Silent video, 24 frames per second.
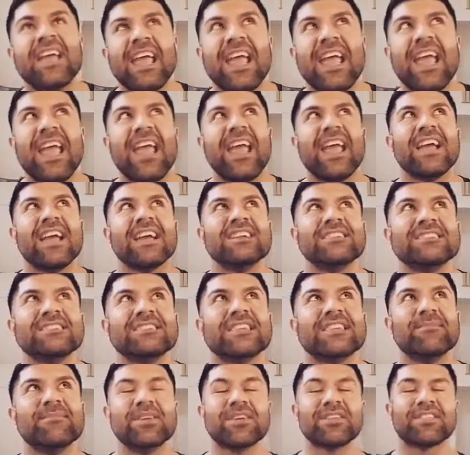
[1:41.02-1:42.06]

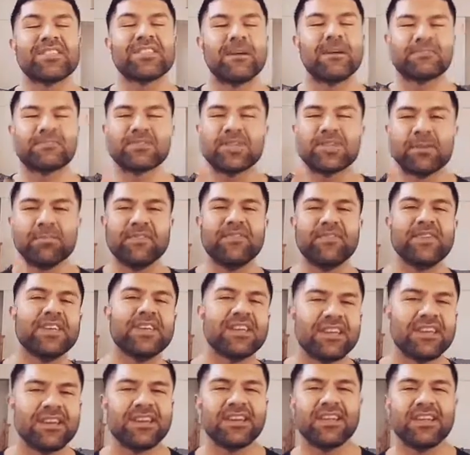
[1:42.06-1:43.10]
And give me a thumbs up if you
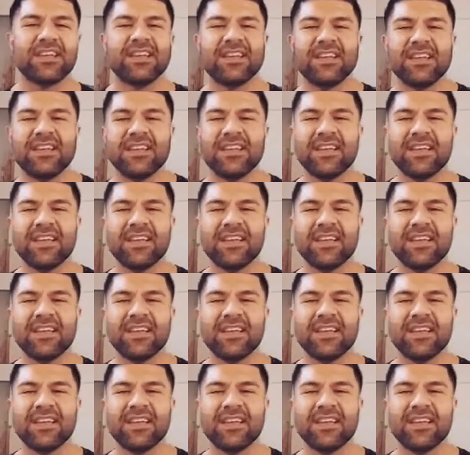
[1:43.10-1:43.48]
could